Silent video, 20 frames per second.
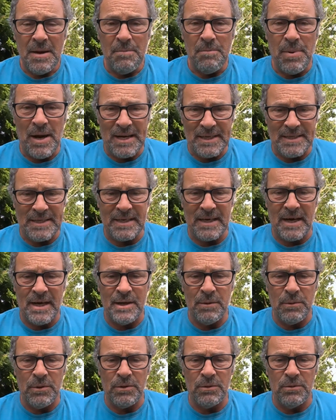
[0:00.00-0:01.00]
But I
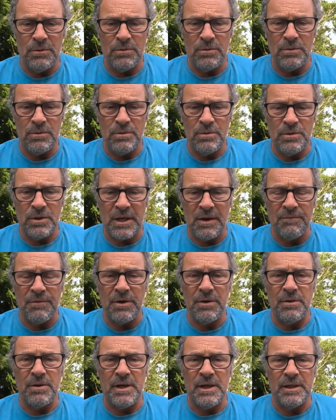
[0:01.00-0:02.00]
will give
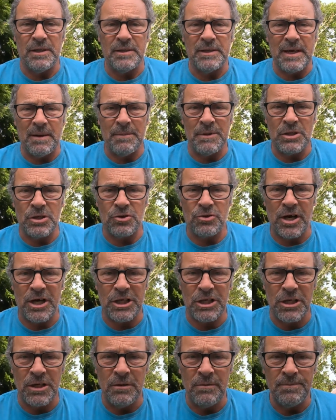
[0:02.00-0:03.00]
you a little
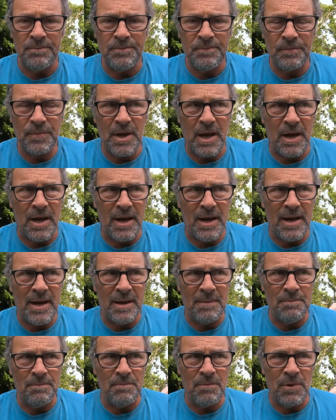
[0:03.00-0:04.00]
demonstration
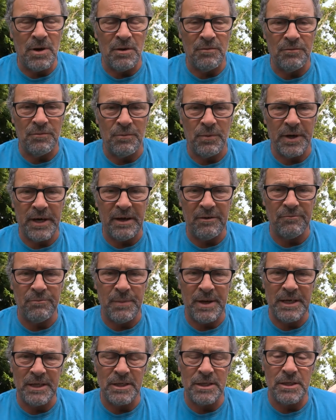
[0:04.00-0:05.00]
of what I've
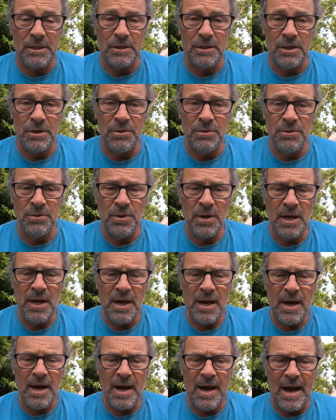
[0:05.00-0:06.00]
managed to do,
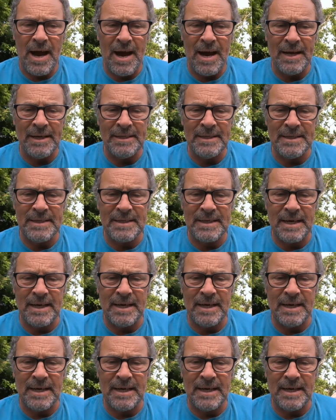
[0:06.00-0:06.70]
and